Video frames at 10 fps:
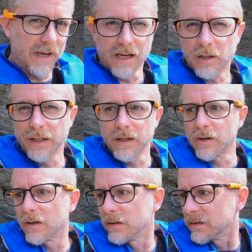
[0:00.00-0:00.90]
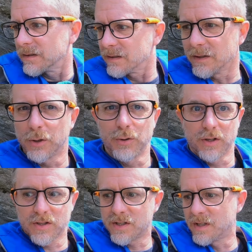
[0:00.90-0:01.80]
and clear, you know, you
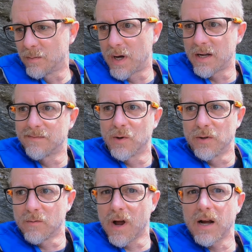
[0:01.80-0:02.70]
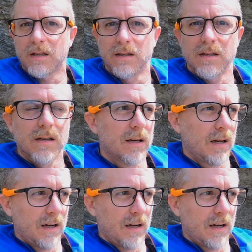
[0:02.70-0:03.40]
could see the bottom where the rock is.